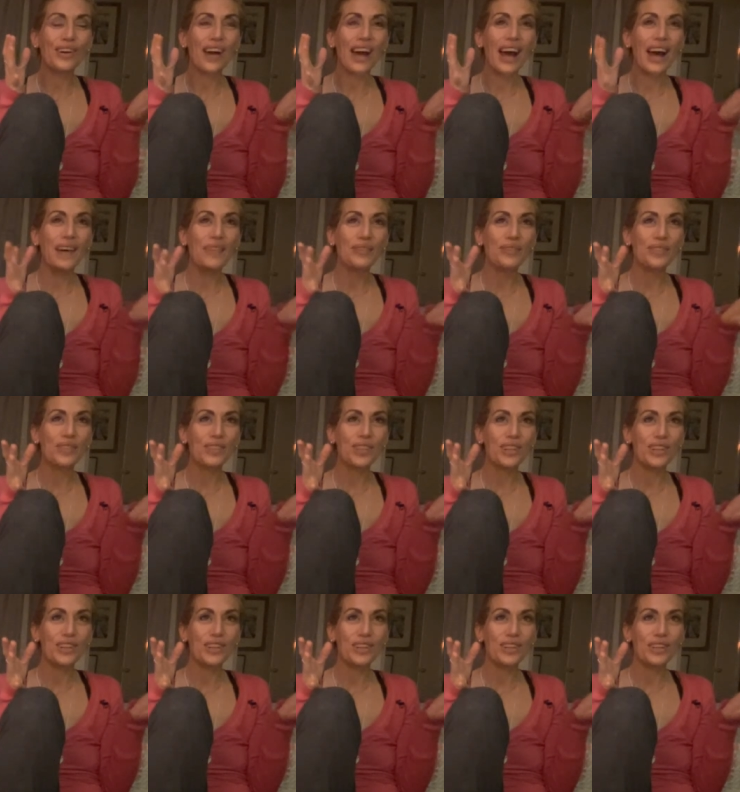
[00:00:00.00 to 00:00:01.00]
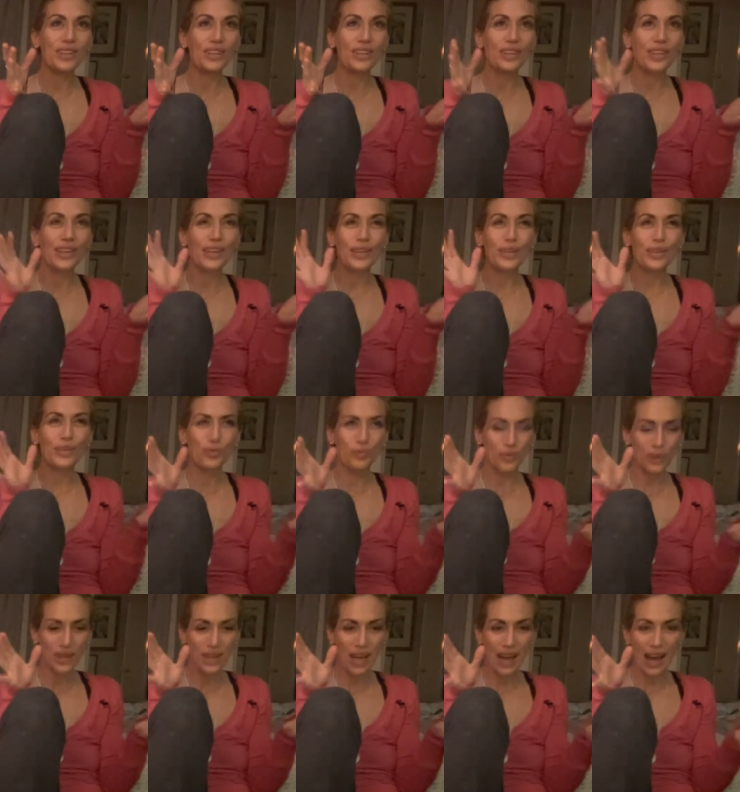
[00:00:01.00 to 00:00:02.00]
after like
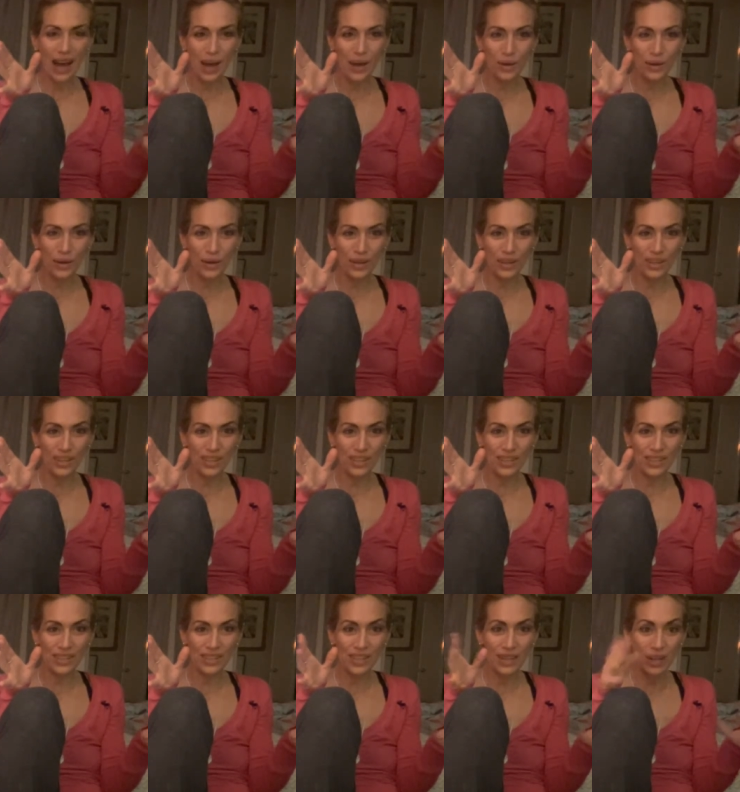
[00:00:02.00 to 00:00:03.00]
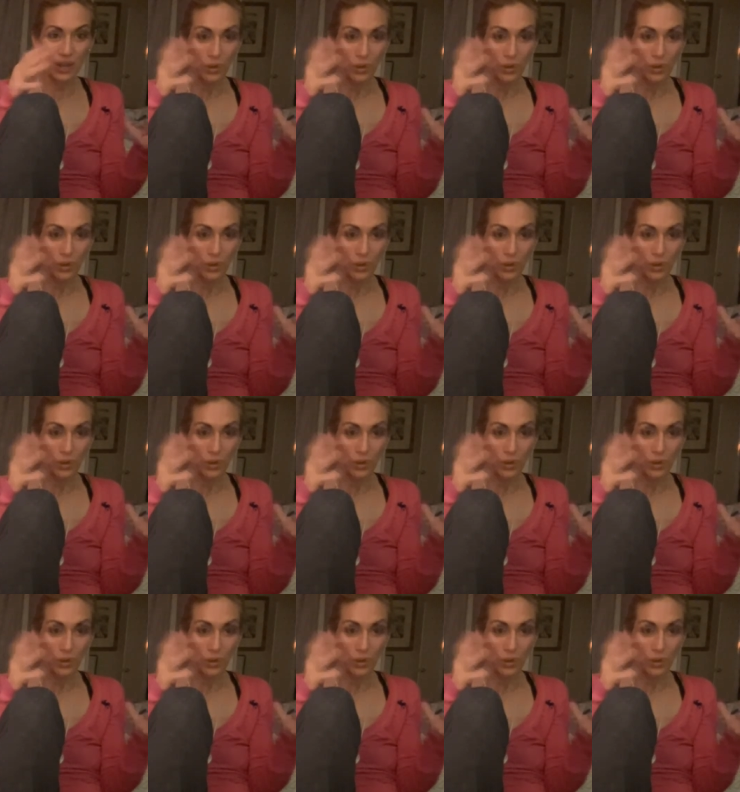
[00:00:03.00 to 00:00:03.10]
3 hours,